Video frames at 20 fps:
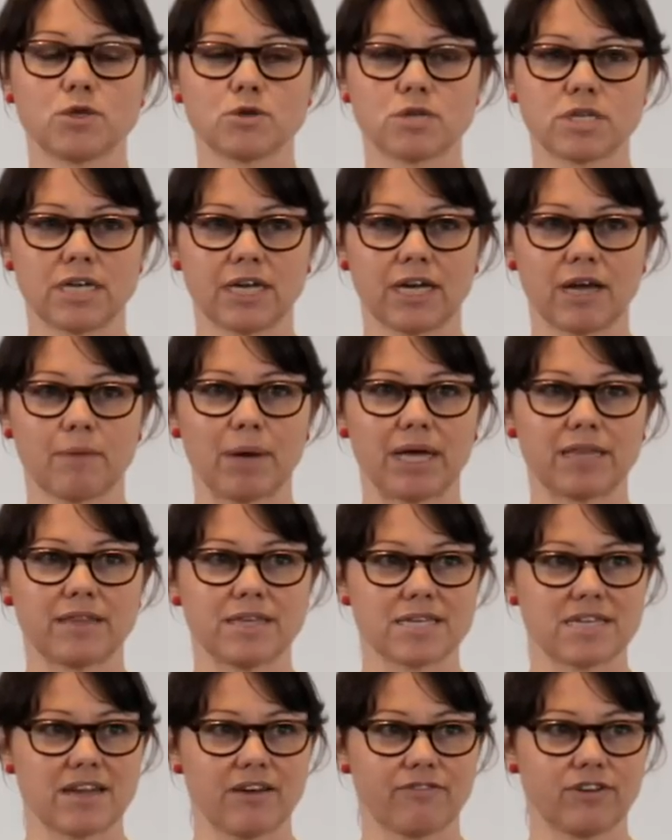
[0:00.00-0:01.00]
interesting about
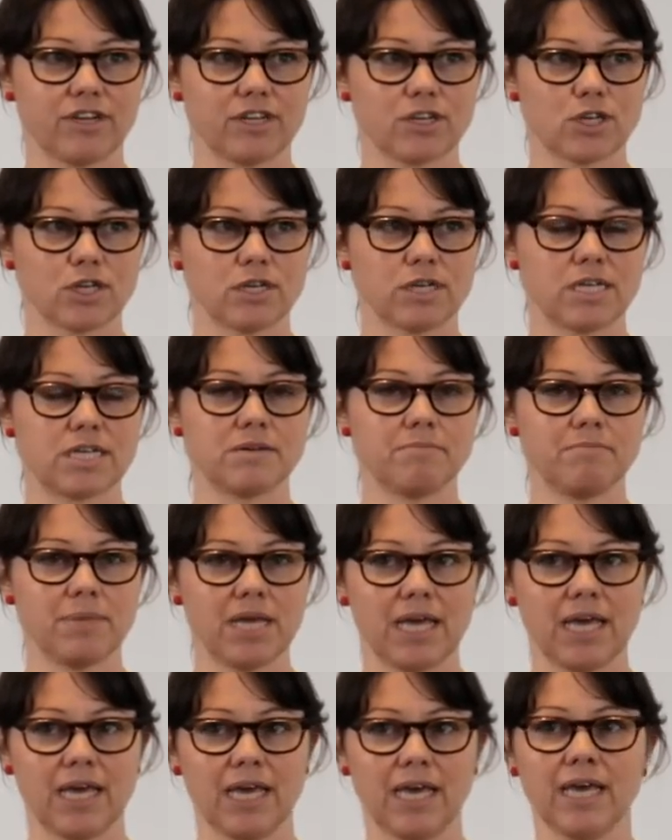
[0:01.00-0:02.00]
this definition to
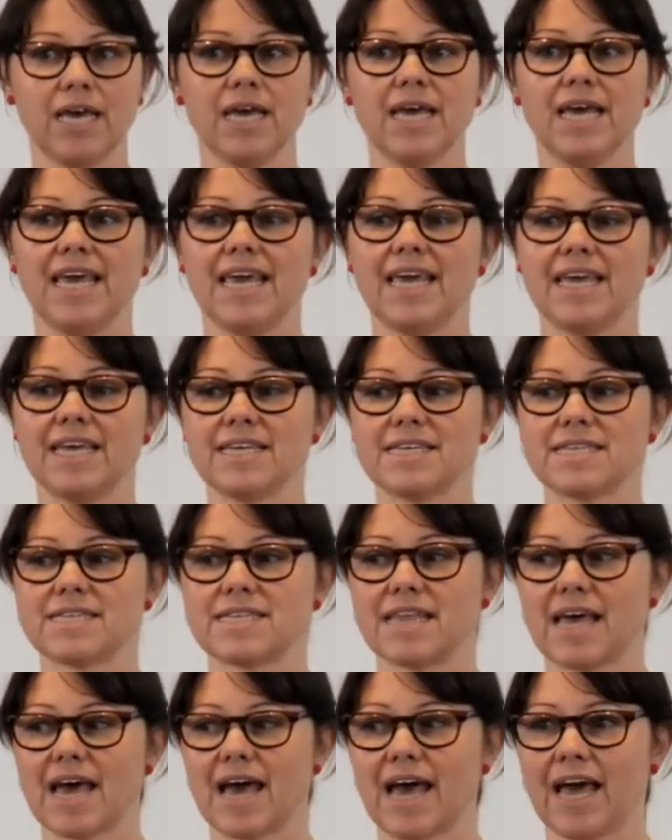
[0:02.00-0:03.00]
me
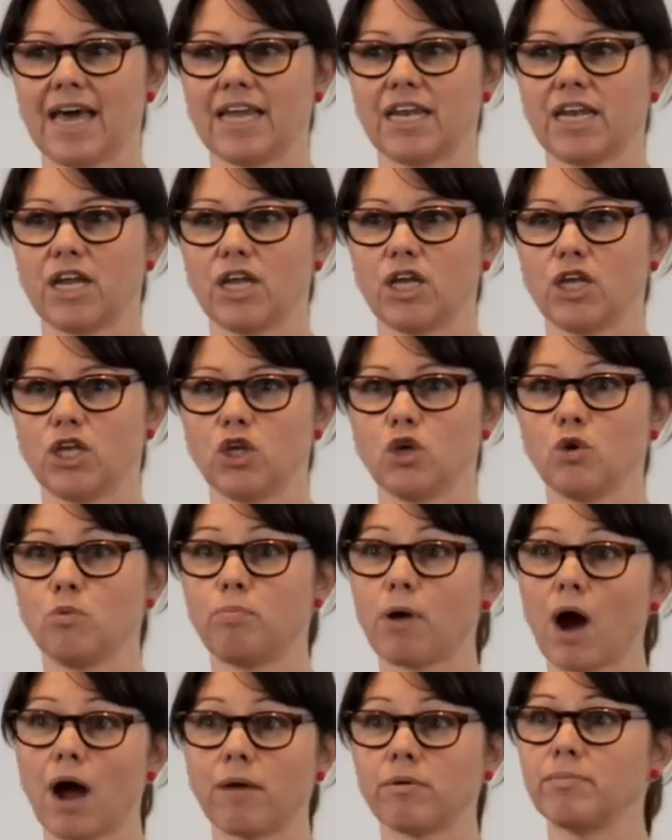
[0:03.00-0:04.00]
is that you
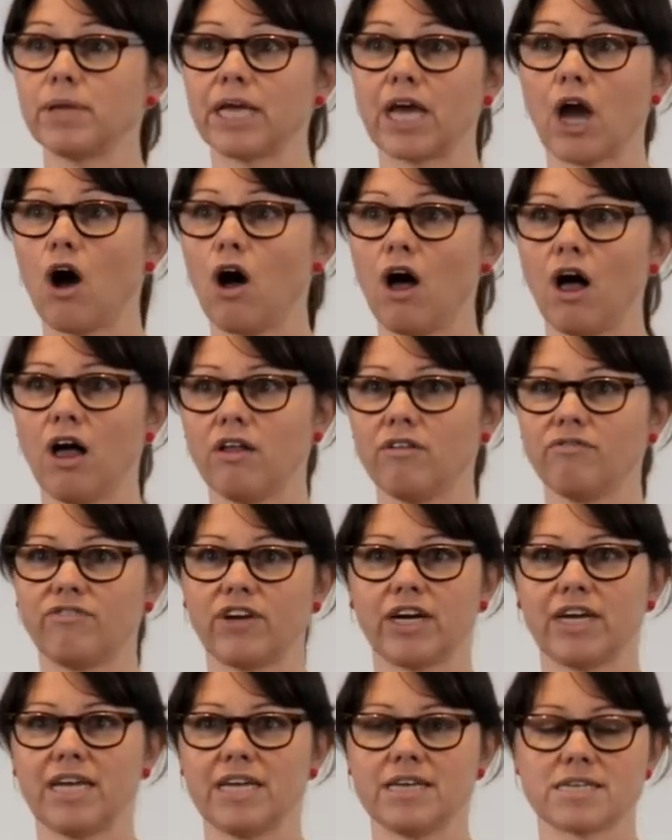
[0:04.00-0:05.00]
probably all
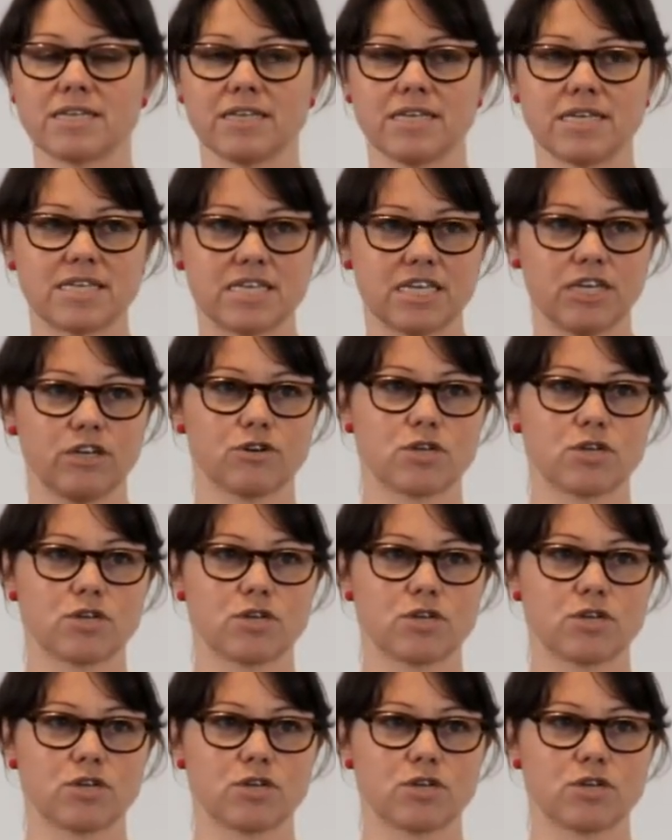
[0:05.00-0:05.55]
very easily see